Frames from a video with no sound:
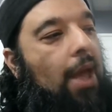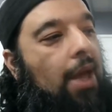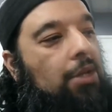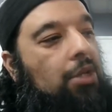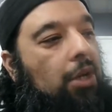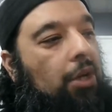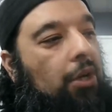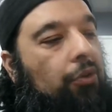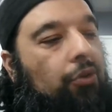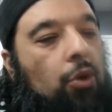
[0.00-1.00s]
And
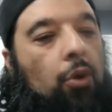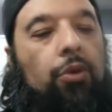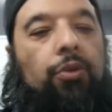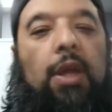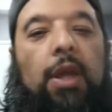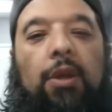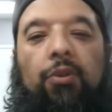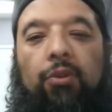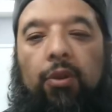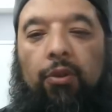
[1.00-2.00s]
so
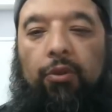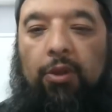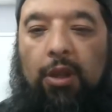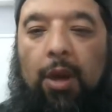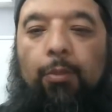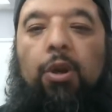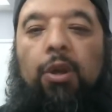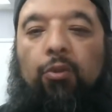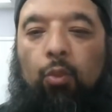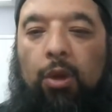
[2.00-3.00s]
these
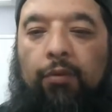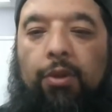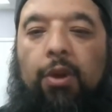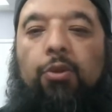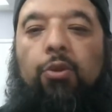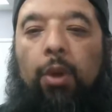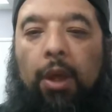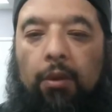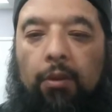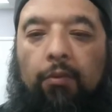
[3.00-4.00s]
celebrities, whatever they're
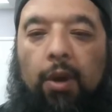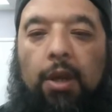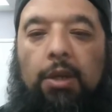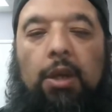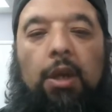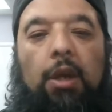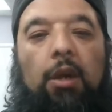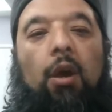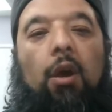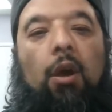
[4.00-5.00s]
doing, right,
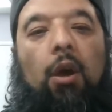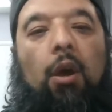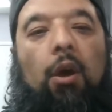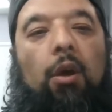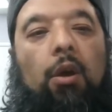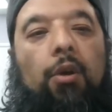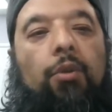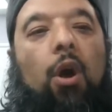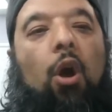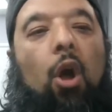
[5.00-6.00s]

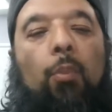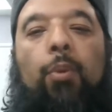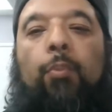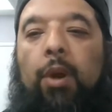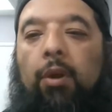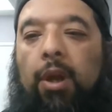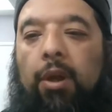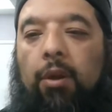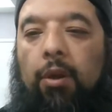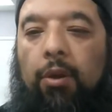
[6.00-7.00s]
they're all
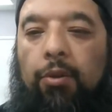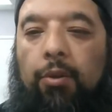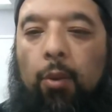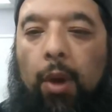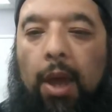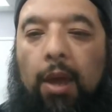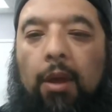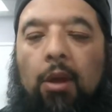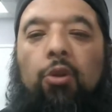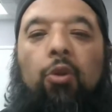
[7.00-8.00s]
preparing the
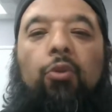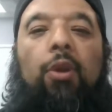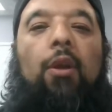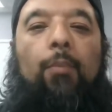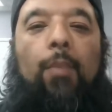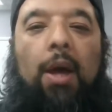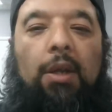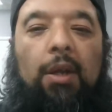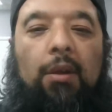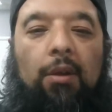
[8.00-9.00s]
way using
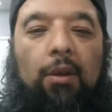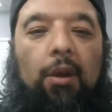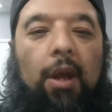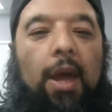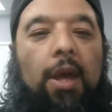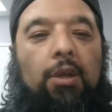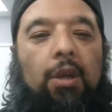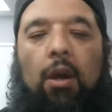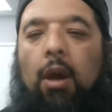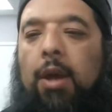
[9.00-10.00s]
Kabbalah.
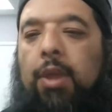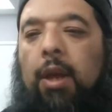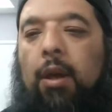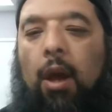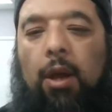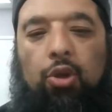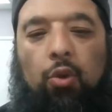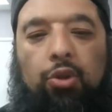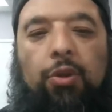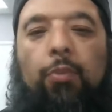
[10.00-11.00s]
And I think I
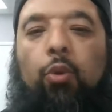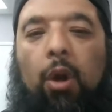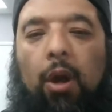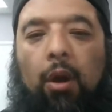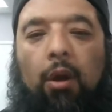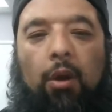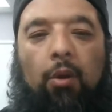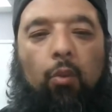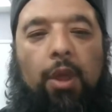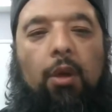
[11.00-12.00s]
showed you the prayer
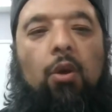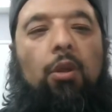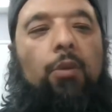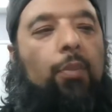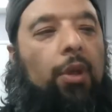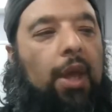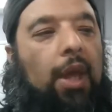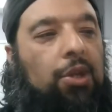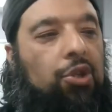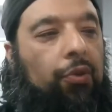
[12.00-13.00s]
where they call upon the
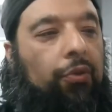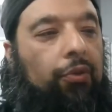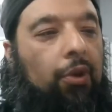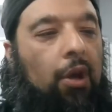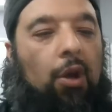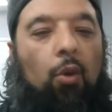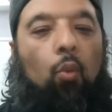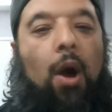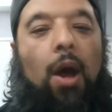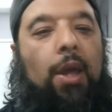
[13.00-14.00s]
angels.
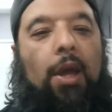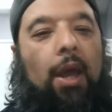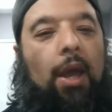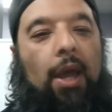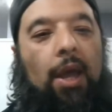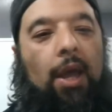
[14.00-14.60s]
Why?